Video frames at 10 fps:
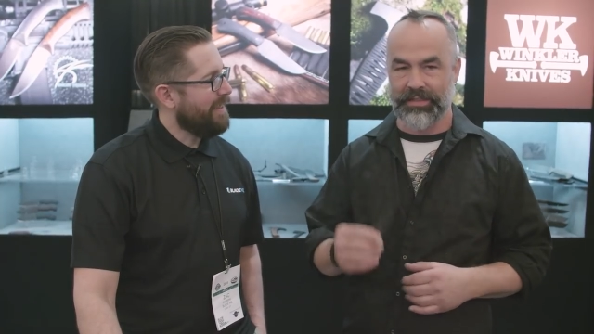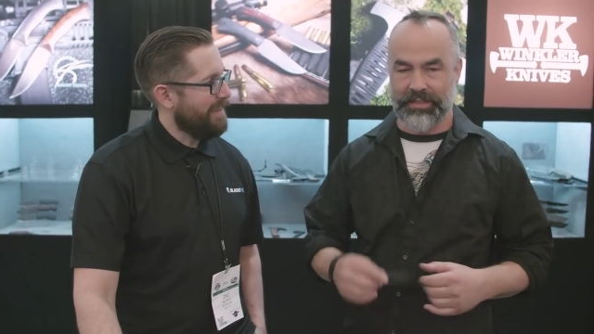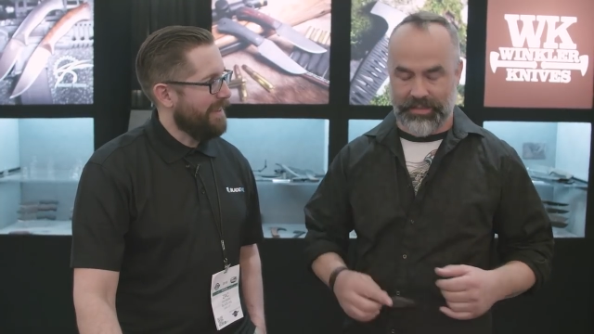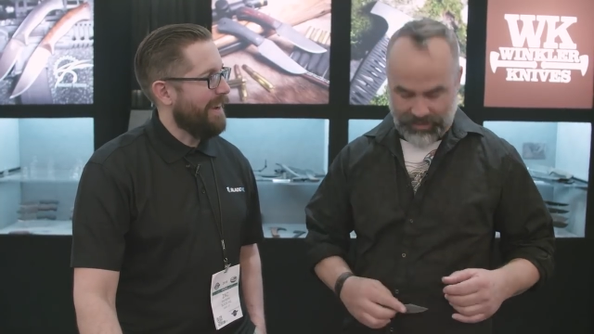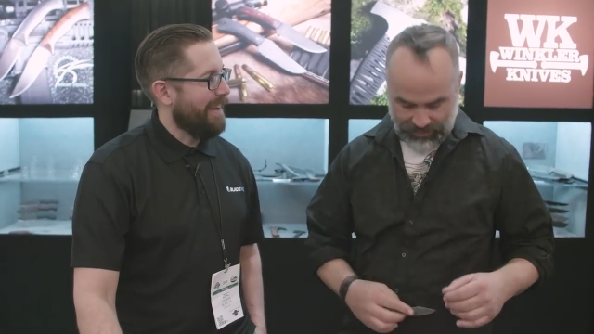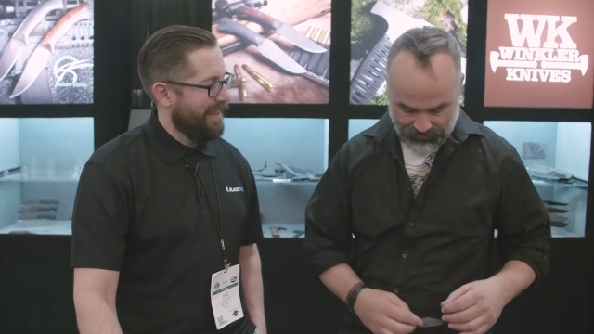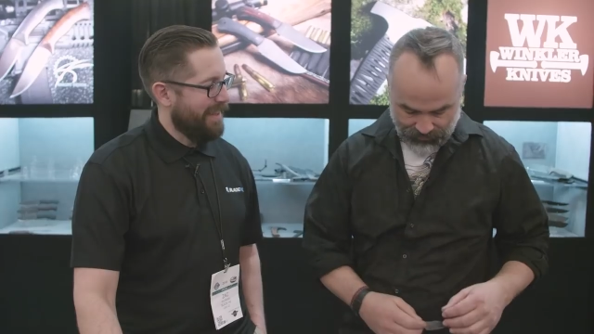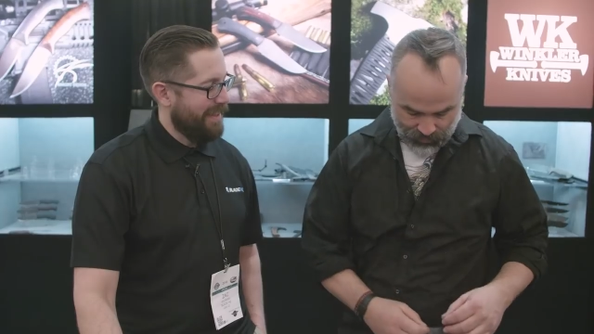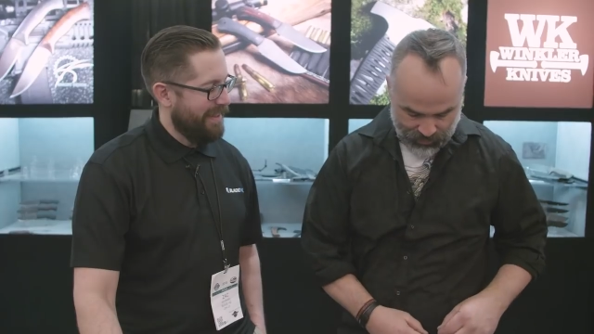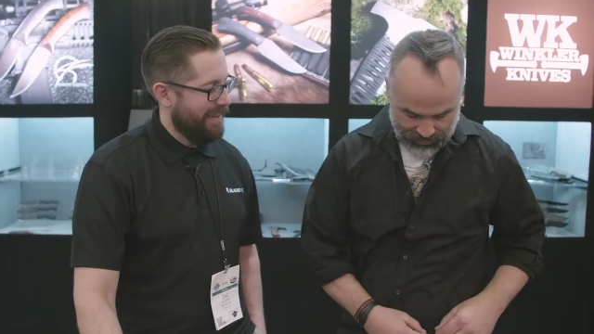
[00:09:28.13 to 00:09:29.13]
Speaker 1: Yeah. And if
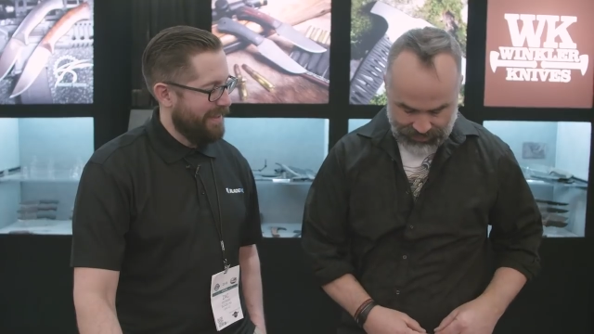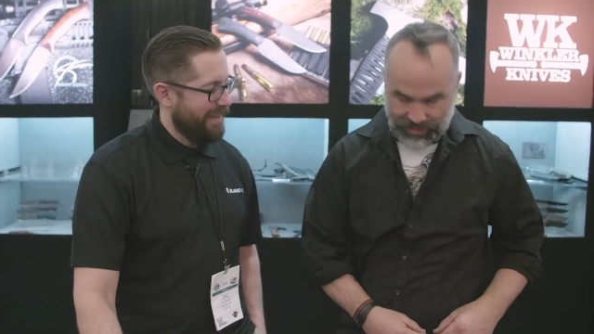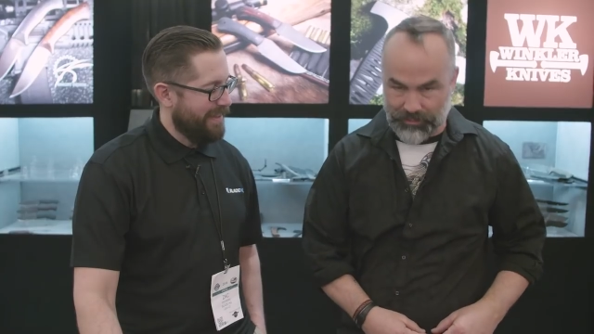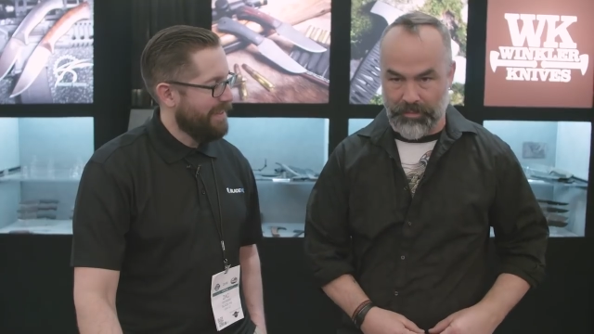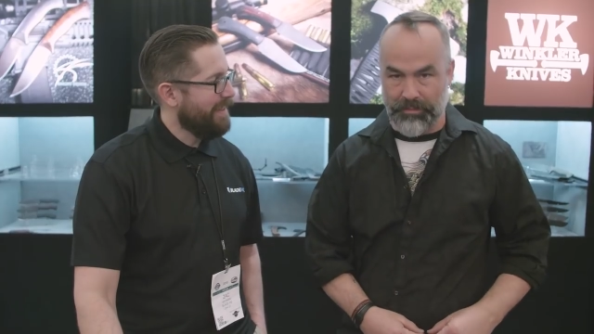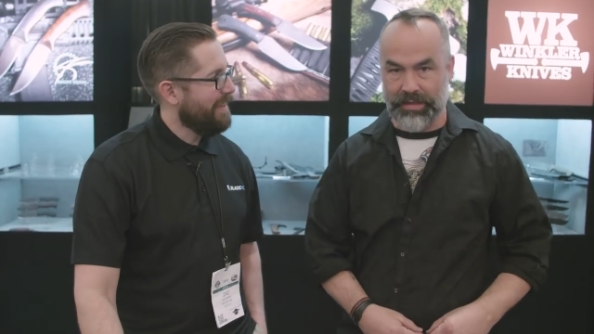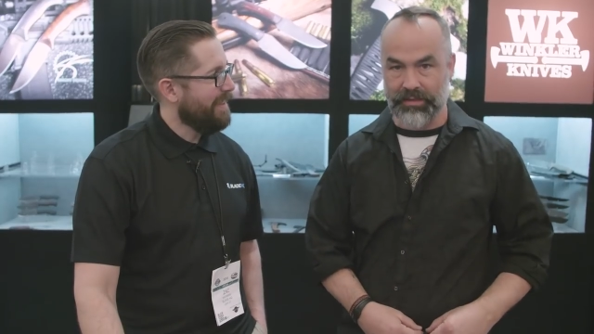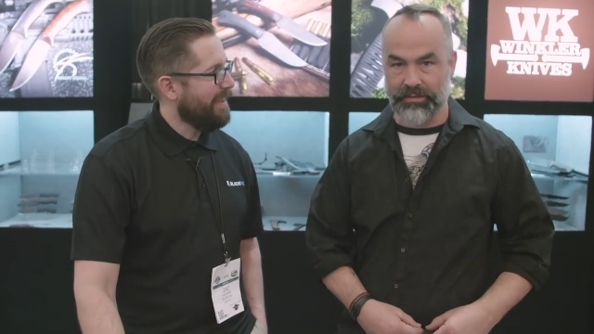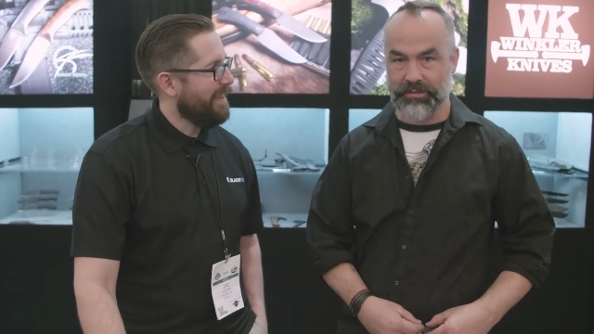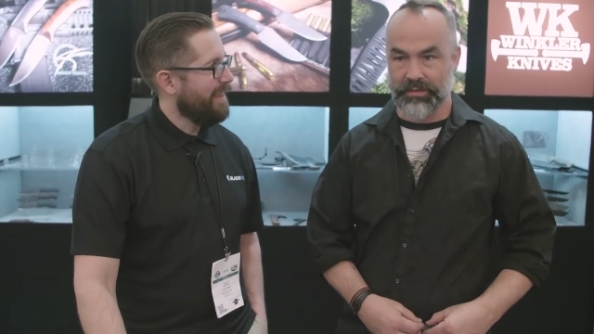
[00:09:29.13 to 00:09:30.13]
I wear that on my
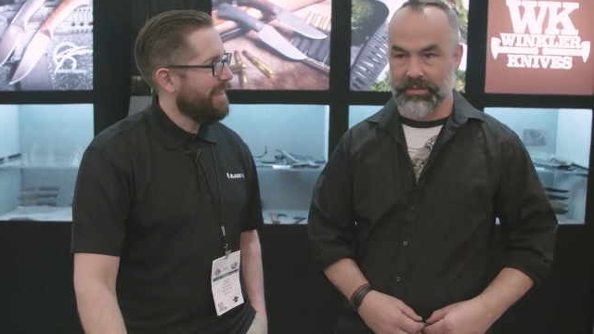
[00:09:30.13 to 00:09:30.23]
belt